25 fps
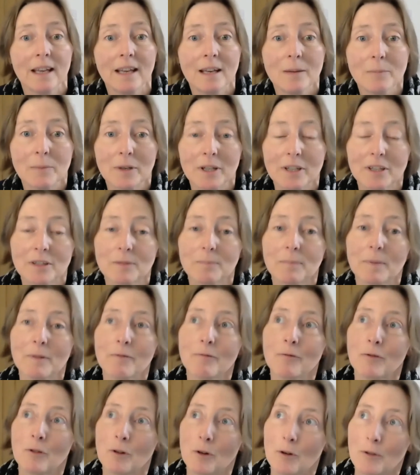But
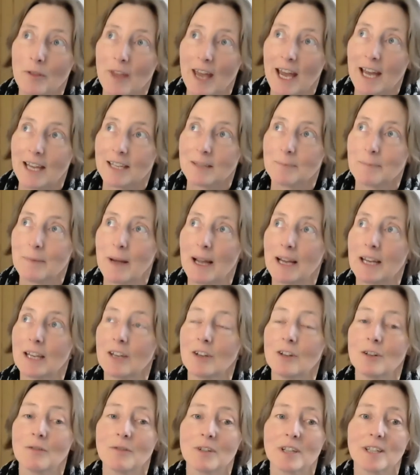before that, Bangor
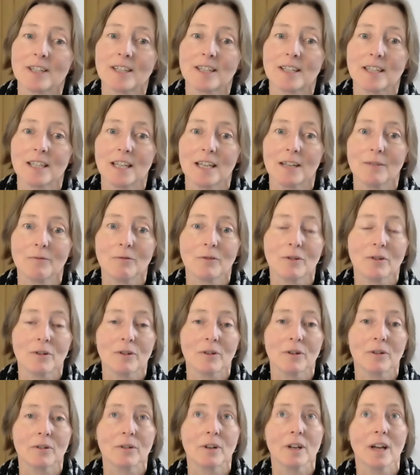University,
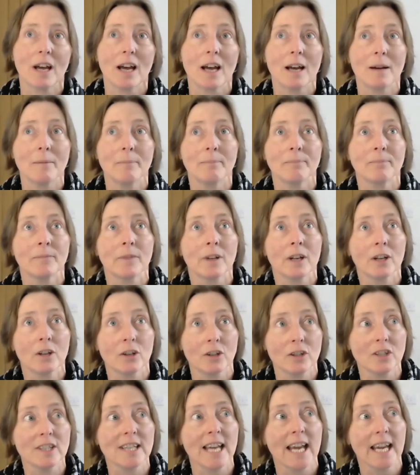for a
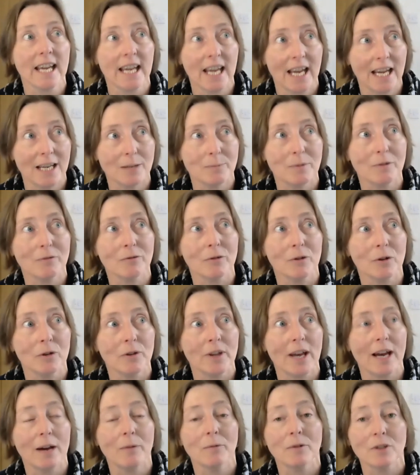good decade before
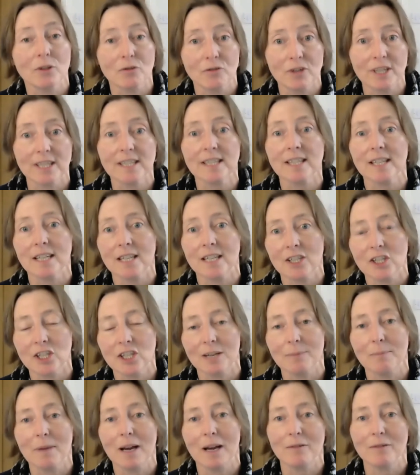that, was
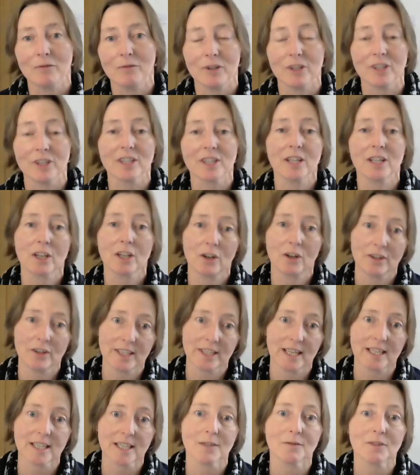researching mindfulness in the
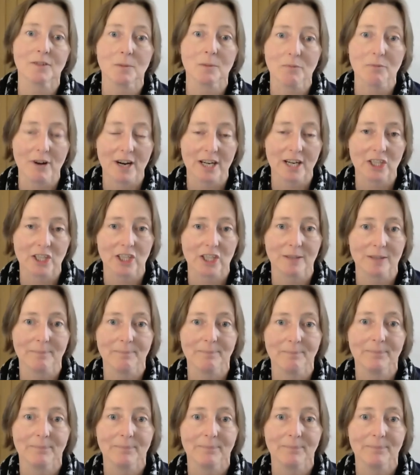context of depression.